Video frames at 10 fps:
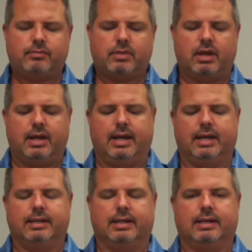
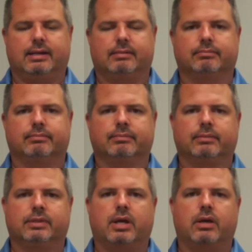and
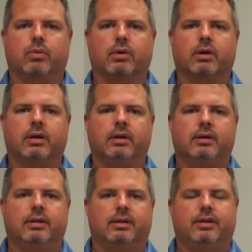title work,
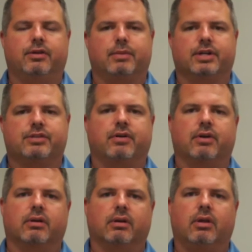you're much
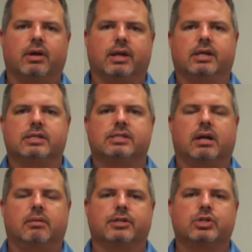farther along and you can
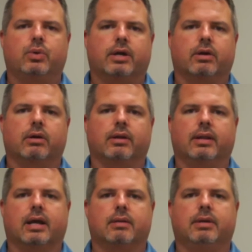settle much quicker,
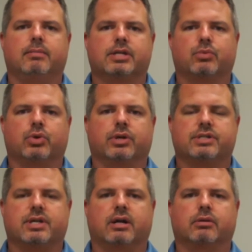and that could be much more
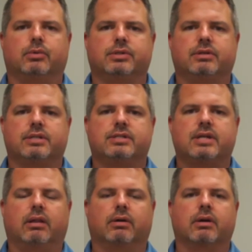desirable to the
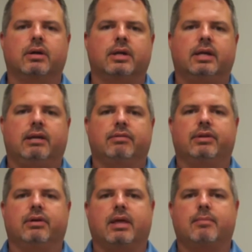seller, even
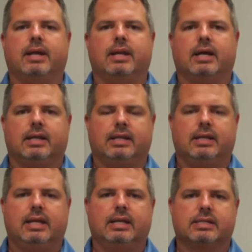though they may not
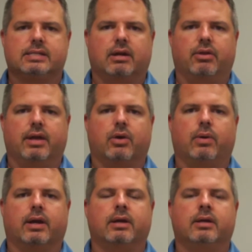need to settle that
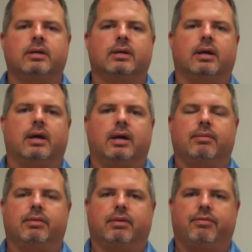quick.
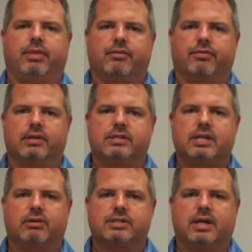The thing for the
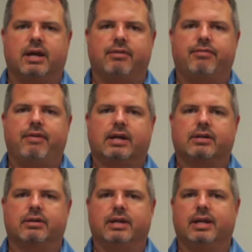seller side,
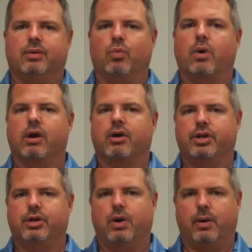factor in, where are
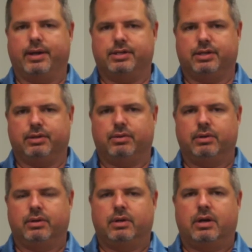you going to?
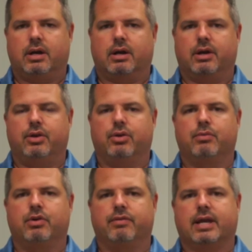Are you
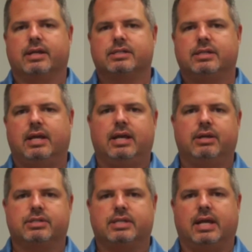moving out of
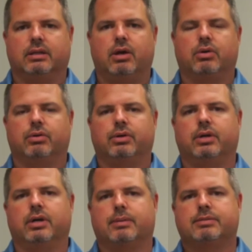state? You're staying
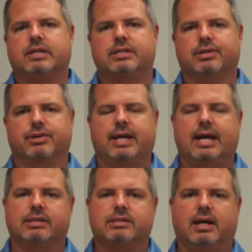locally? Are you upsizing or
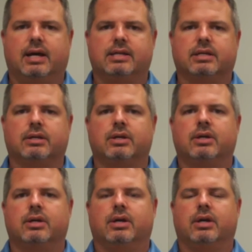downsizing?
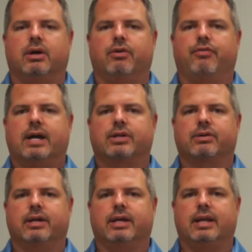
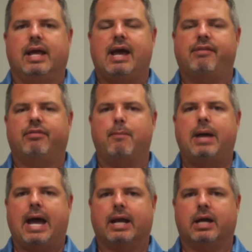Factor in, have a
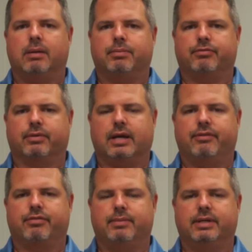backup.
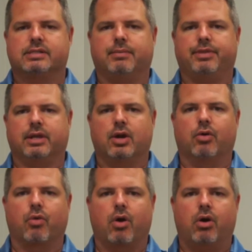God forbid something
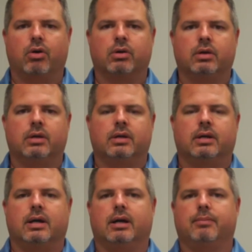go wrong.
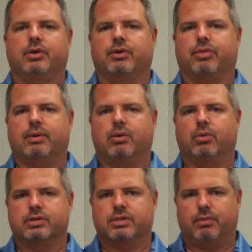You're
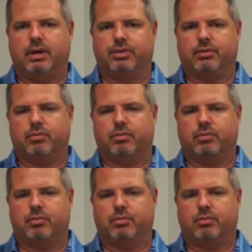3/4 of the way through the